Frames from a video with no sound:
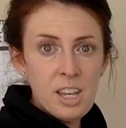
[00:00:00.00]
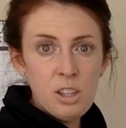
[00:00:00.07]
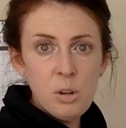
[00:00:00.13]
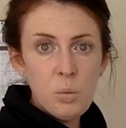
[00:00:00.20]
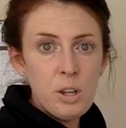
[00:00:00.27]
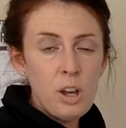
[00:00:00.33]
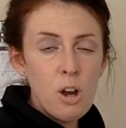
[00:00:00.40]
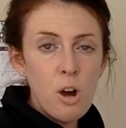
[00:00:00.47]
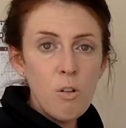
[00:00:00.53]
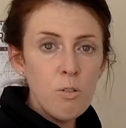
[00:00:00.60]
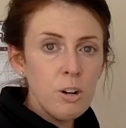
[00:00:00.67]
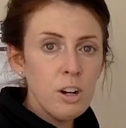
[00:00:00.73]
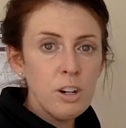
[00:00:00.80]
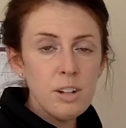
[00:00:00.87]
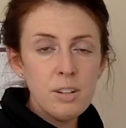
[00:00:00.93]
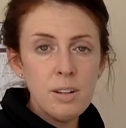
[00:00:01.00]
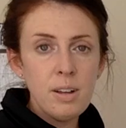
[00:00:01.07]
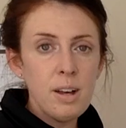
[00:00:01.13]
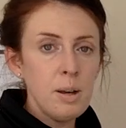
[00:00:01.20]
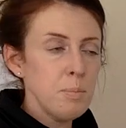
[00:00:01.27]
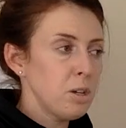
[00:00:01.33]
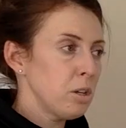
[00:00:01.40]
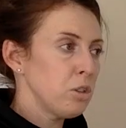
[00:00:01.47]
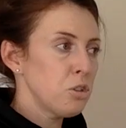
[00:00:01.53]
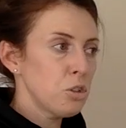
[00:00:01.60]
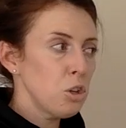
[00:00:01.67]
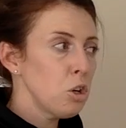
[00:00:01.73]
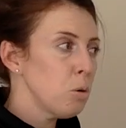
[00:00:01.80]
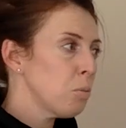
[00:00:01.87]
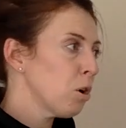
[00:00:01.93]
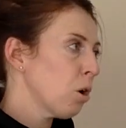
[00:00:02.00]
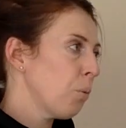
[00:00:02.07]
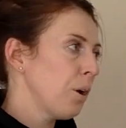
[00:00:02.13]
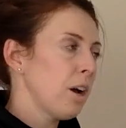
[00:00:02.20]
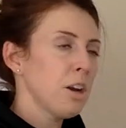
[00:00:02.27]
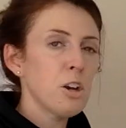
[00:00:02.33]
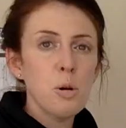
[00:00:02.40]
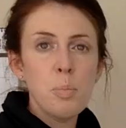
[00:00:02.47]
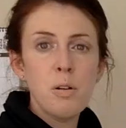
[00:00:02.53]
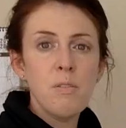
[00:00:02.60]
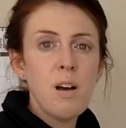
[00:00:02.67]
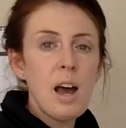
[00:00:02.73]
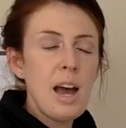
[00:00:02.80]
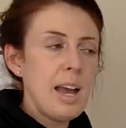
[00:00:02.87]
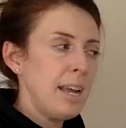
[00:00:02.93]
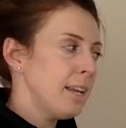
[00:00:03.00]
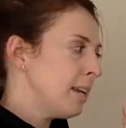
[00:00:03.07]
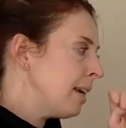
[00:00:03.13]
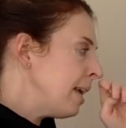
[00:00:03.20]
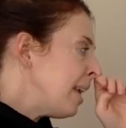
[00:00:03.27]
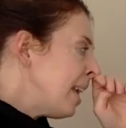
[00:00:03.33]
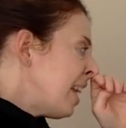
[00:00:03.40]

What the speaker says: Either we over consume or we under provide.